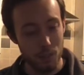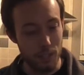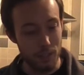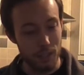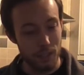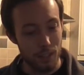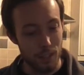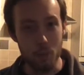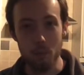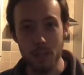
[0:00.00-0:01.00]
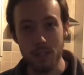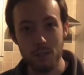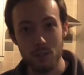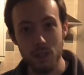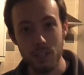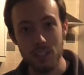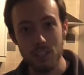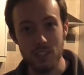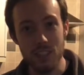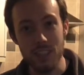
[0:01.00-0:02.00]
well, that bit where
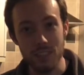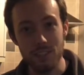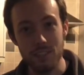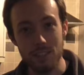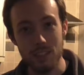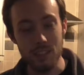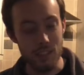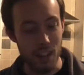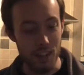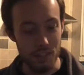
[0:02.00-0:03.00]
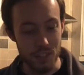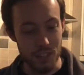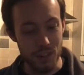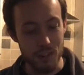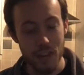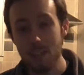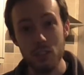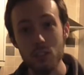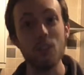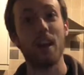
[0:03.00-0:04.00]
you see it at the start of the video, I
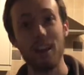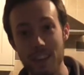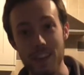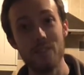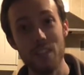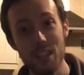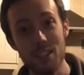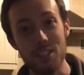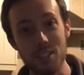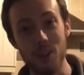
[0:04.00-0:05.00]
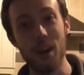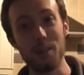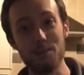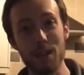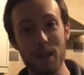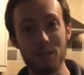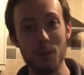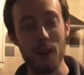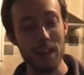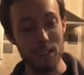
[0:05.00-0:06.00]
haven't done that yet, so
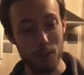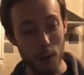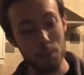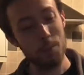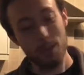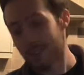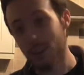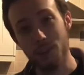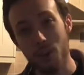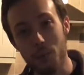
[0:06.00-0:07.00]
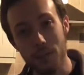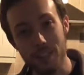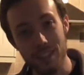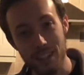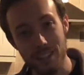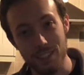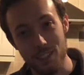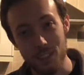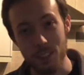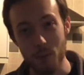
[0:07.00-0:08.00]
I'm quietly crapping myself, hoping this actually
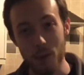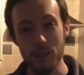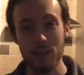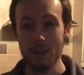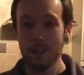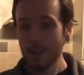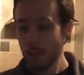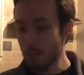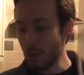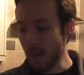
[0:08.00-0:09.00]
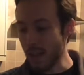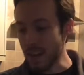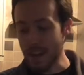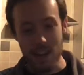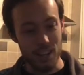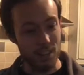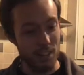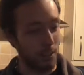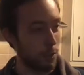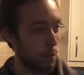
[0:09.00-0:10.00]
turns out well. But hey, I
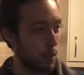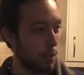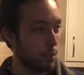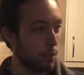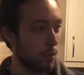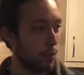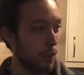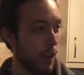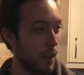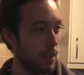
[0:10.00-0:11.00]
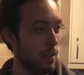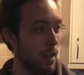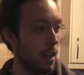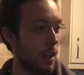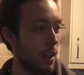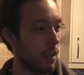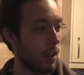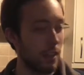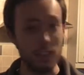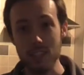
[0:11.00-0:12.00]
think it looks pretty cool so far.
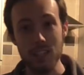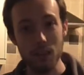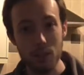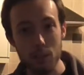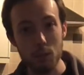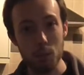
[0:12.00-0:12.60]
Let's see how it